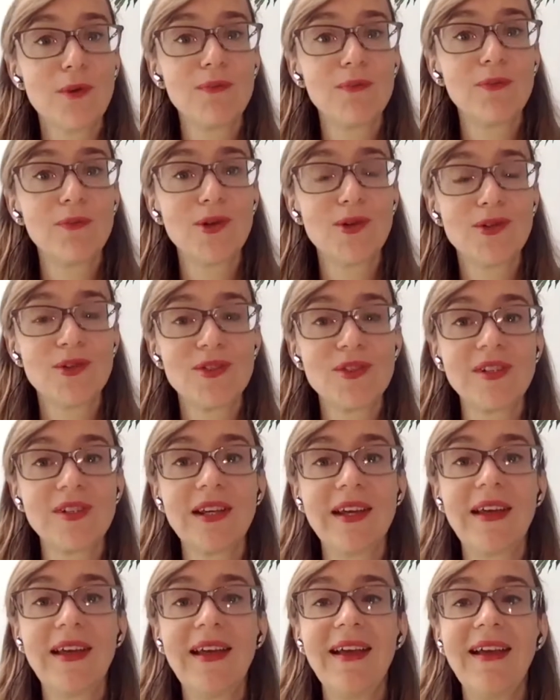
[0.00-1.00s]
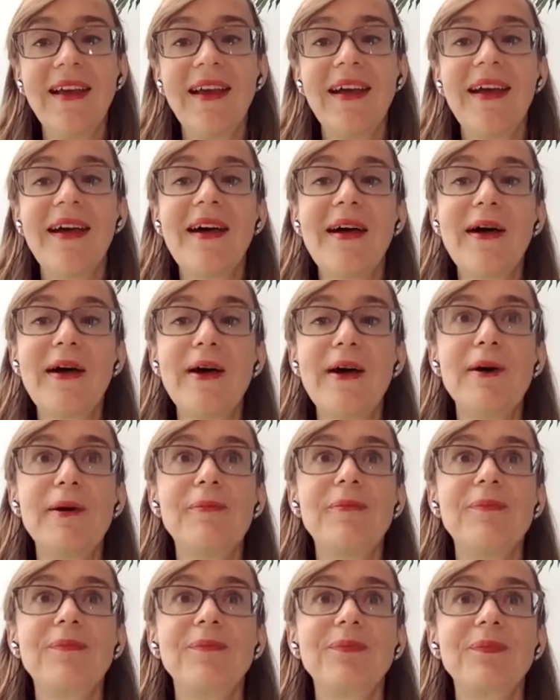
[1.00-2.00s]
Joost.
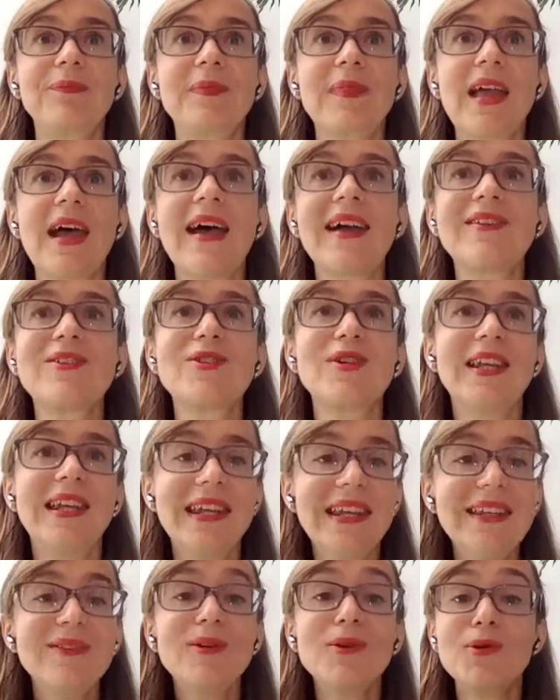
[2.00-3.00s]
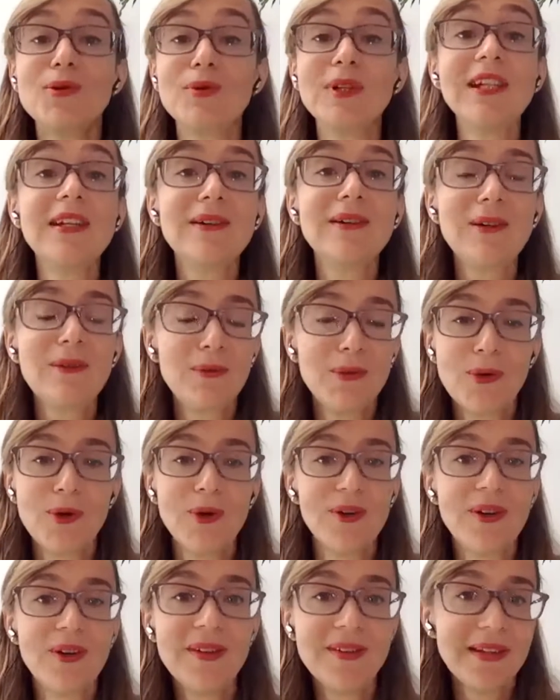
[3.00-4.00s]
Actually, in the real
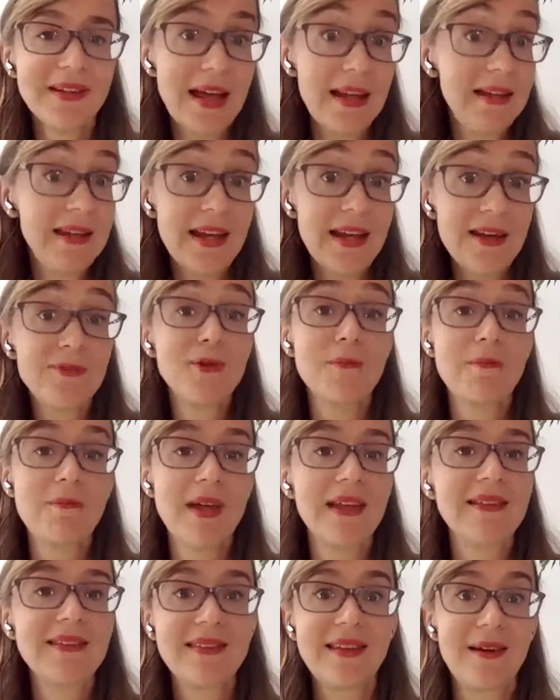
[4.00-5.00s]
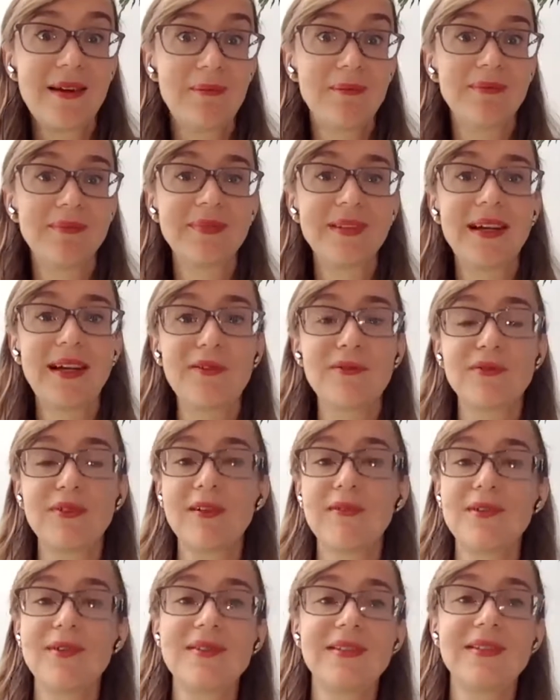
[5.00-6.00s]
world, I never met them. I've
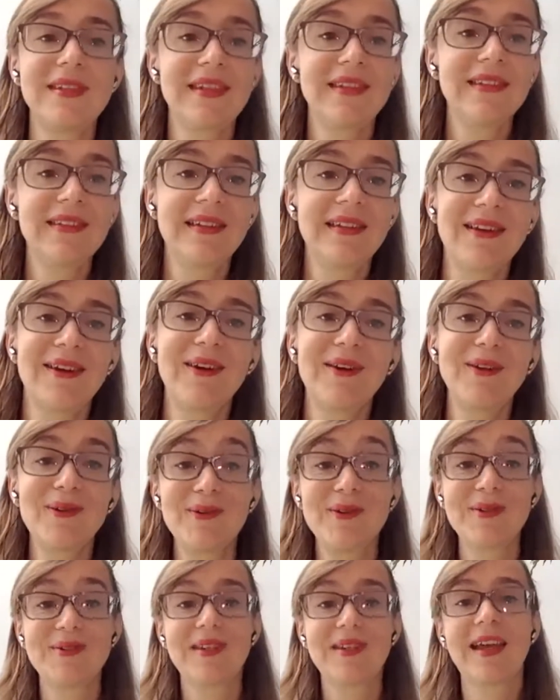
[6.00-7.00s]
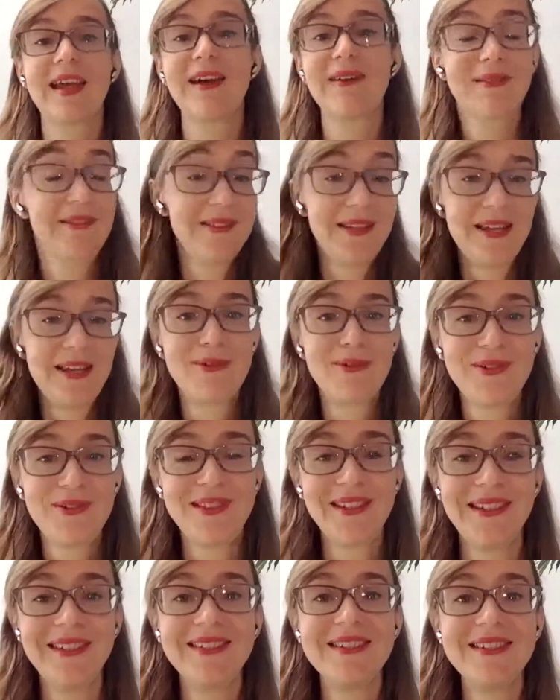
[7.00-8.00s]
never seen Joost. I have never
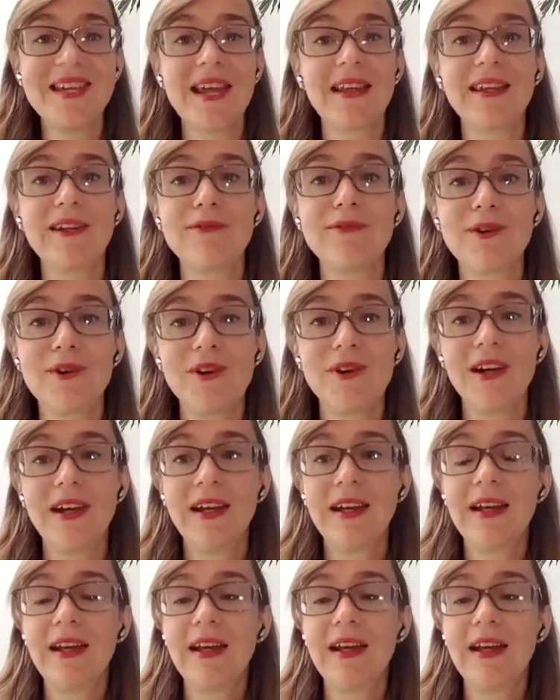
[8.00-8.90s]
seen Jennifer,